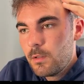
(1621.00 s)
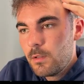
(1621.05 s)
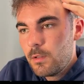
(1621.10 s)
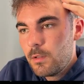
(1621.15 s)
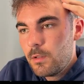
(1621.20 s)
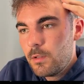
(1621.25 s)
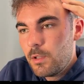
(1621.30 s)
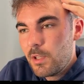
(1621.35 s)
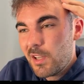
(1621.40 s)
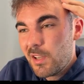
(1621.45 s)

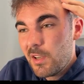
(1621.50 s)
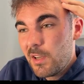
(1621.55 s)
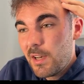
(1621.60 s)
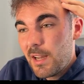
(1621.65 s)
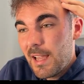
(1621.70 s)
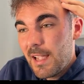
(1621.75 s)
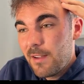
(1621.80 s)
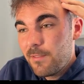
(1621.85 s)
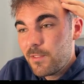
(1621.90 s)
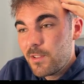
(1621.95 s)
You kind of
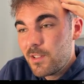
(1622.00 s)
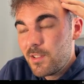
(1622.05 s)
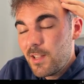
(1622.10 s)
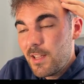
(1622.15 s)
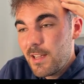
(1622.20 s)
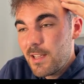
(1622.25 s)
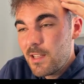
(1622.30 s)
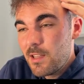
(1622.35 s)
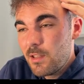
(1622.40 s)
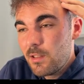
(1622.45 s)
have to
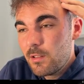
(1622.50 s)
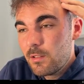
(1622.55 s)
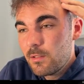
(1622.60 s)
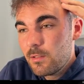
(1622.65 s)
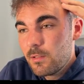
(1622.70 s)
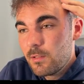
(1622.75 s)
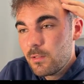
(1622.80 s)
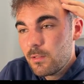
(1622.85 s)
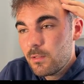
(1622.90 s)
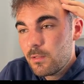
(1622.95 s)
take...
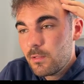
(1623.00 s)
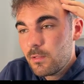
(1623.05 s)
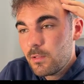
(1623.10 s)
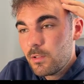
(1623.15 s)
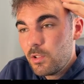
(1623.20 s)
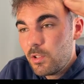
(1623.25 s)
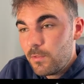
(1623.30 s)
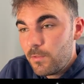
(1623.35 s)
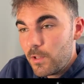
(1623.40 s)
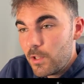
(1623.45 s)

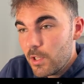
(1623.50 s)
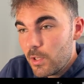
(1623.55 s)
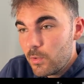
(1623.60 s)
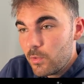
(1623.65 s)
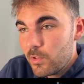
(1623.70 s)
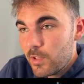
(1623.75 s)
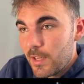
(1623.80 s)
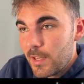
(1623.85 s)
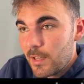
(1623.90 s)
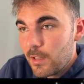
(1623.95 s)
Because if you don't
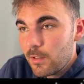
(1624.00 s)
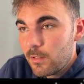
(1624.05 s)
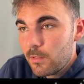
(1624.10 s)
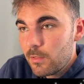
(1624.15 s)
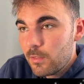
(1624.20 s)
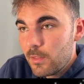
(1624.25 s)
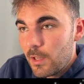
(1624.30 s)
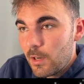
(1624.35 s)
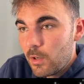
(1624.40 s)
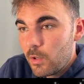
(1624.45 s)
take,
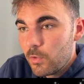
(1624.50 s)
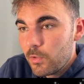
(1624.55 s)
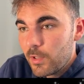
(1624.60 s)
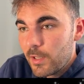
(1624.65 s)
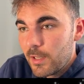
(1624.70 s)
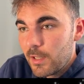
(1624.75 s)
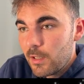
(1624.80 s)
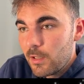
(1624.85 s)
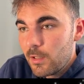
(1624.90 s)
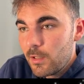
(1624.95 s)
then I'll
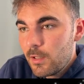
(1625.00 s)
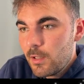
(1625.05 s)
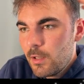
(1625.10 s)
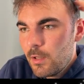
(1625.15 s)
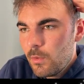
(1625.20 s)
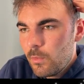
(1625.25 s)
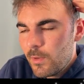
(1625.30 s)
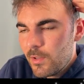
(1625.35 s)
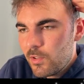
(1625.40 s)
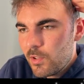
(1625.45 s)
take.
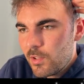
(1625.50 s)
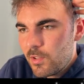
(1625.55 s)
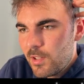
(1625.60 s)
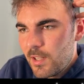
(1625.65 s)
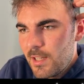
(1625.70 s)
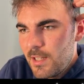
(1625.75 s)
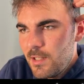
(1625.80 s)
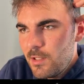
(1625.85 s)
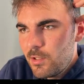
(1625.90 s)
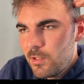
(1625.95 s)
Wait, so
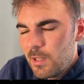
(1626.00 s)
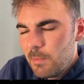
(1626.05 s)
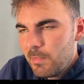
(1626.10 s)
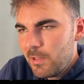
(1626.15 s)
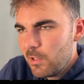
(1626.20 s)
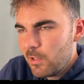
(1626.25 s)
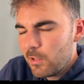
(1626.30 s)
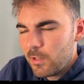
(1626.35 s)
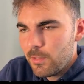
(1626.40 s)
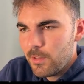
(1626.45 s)
takes... Let me
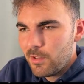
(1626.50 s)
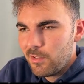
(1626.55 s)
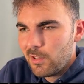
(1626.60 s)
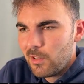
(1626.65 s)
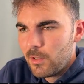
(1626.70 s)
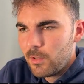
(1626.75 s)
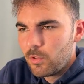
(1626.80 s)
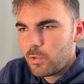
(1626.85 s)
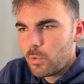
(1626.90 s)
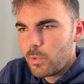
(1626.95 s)
look at these
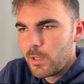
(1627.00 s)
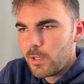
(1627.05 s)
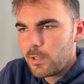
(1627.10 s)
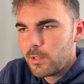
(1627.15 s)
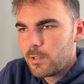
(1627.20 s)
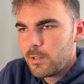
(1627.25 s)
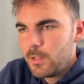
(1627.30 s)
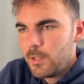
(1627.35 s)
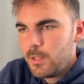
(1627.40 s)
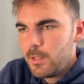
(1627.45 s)
lines quick.
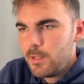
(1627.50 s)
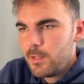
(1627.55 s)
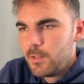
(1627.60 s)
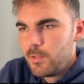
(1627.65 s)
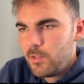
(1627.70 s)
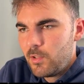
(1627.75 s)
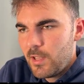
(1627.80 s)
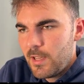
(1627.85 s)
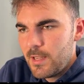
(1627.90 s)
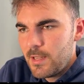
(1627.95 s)

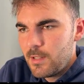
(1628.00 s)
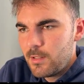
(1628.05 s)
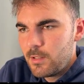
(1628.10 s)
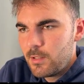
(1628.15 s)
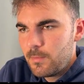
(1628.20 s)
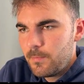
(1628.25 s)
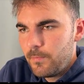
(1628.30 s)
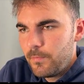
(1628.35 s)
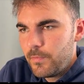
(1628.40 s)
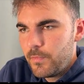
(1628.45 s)
Takes...